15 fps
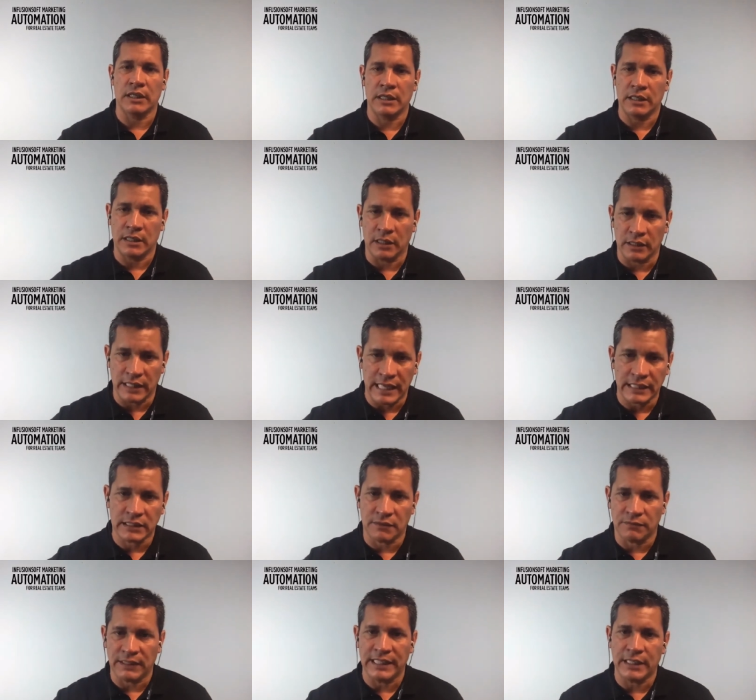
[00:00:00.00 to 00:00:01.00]

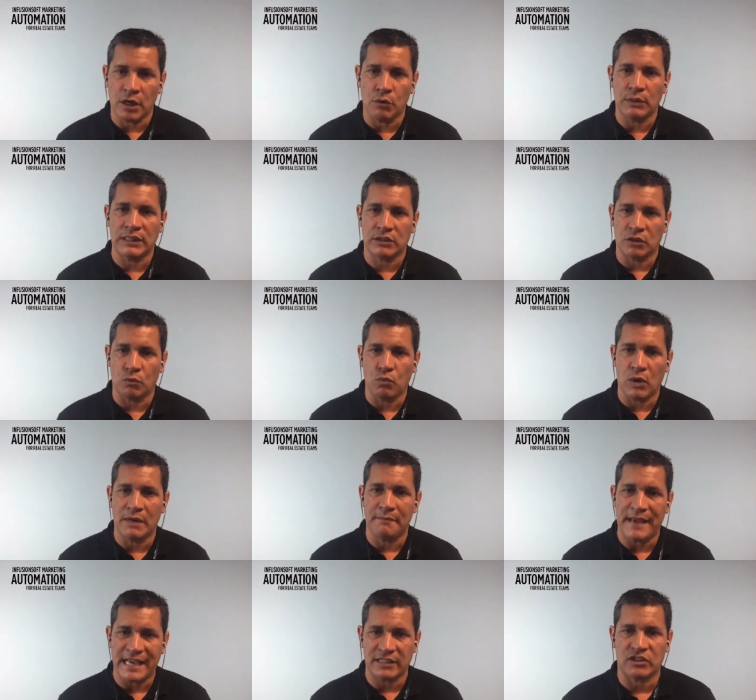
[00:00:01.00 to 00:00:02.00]
collectively go into one
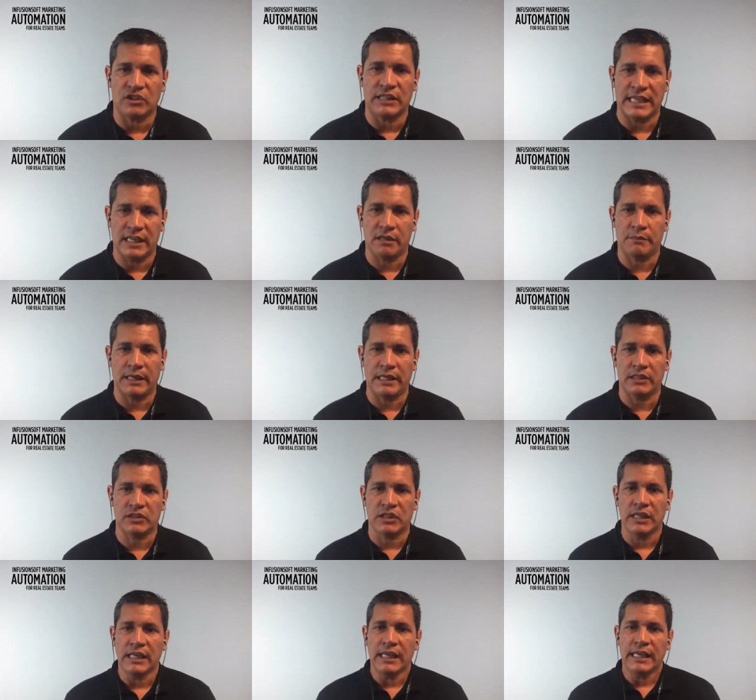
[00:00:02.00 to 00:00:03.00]
master database,
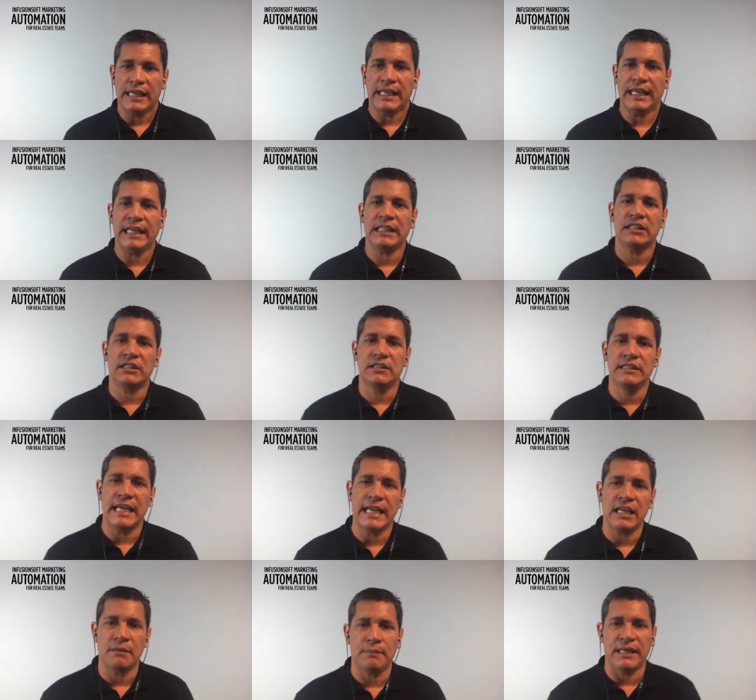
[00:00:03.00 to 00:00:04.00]
each
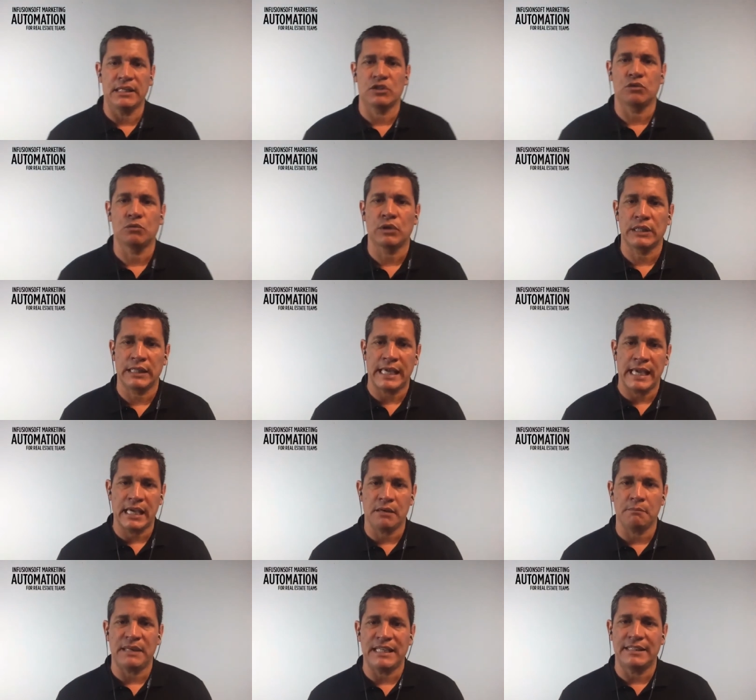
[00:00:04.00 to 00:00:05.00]
database
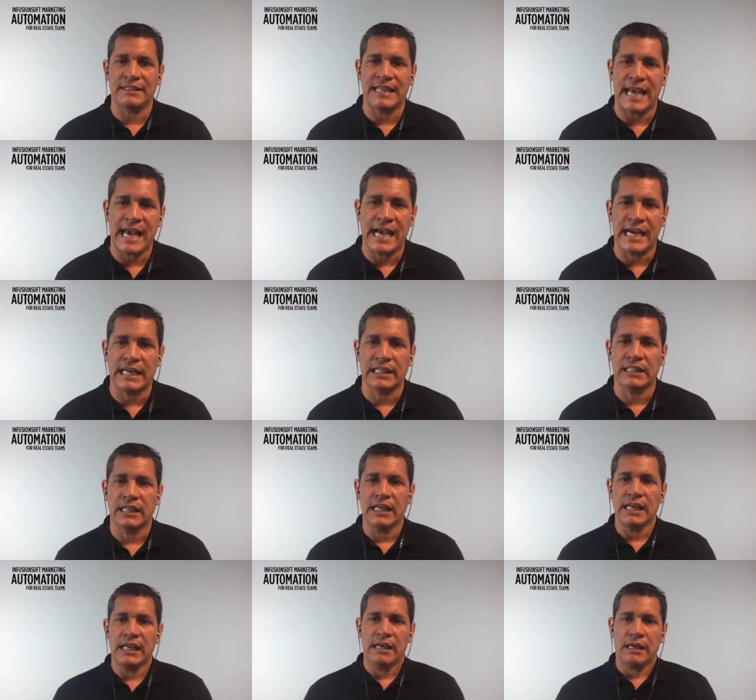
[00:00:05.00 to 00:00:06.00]
can be tagged
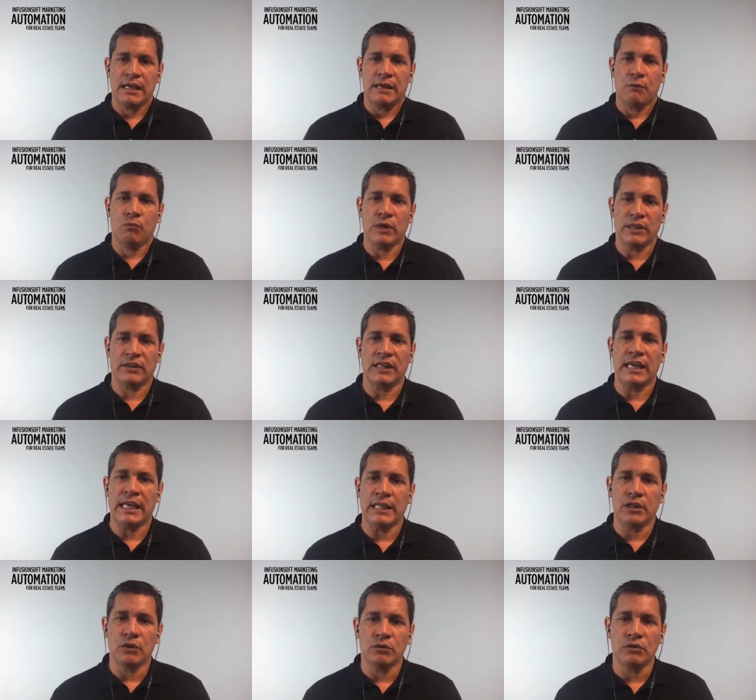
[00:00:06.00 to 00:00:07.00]
with a
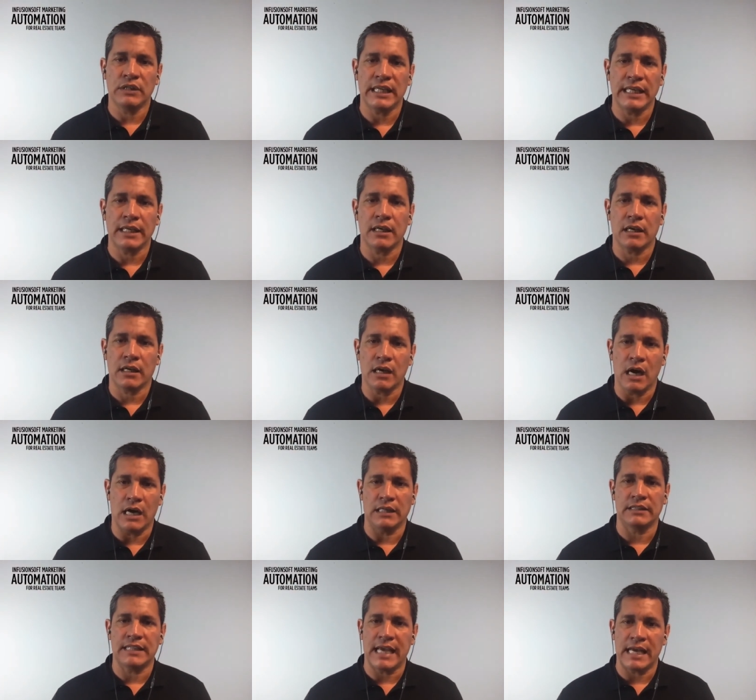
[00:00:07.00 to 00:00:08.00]
unique
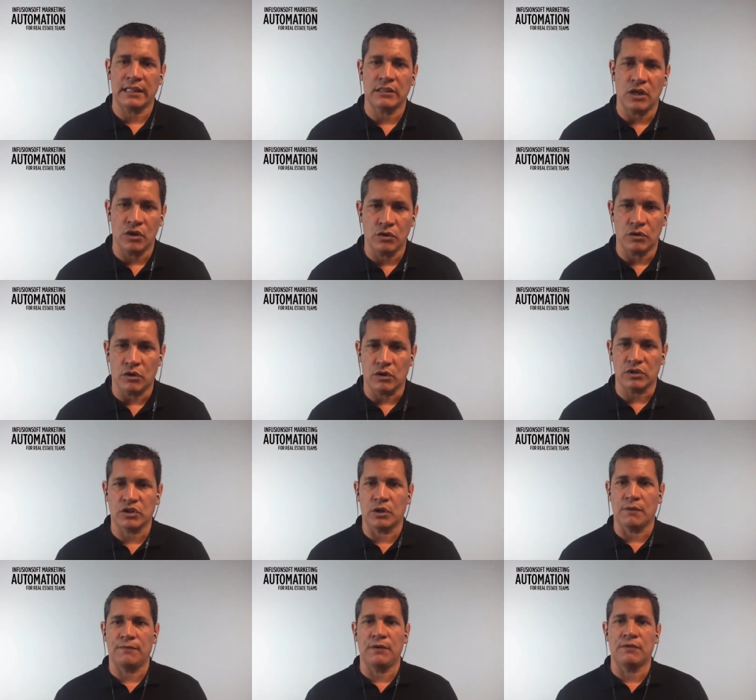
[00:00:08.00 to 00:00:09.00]
contact owner. So
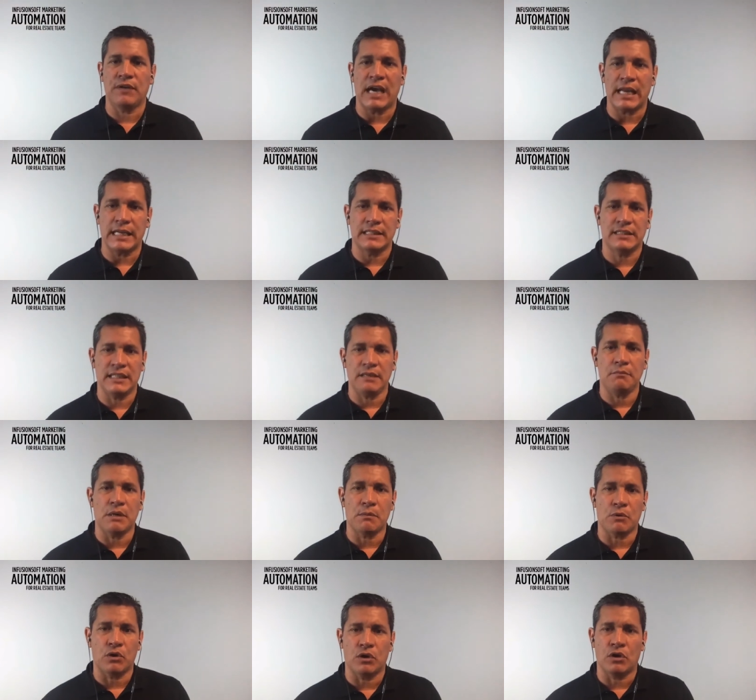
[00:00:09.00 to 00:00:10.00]
if you've got a team
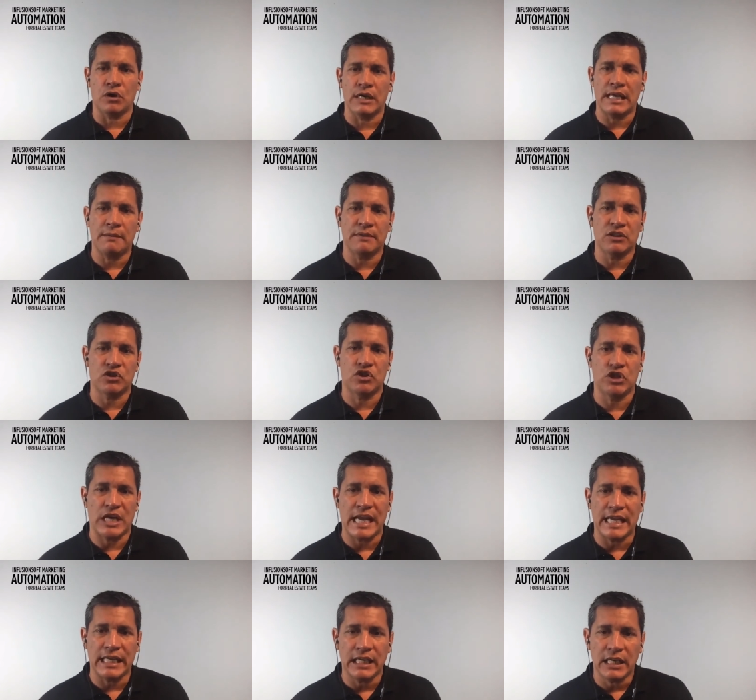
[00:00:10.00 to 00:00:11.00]
member, her name is
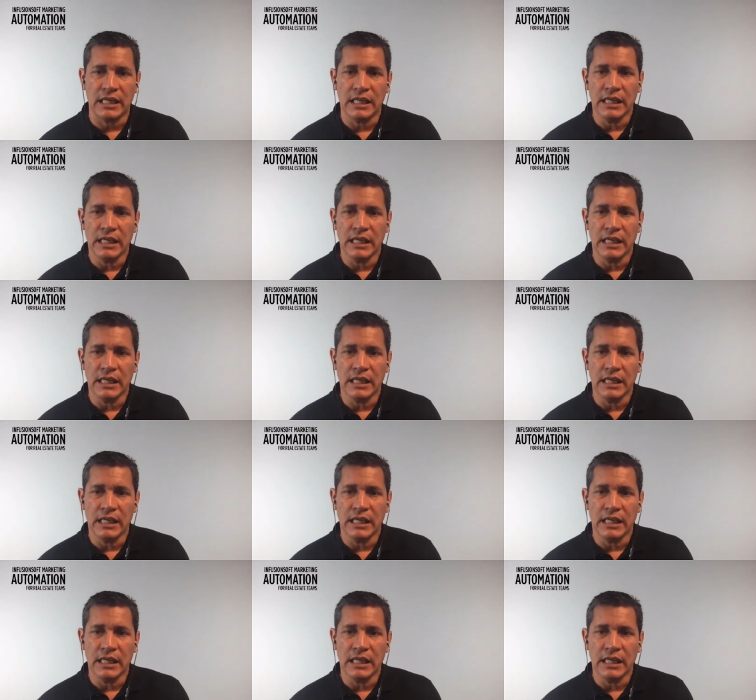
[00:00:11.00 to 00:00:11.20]
Jane,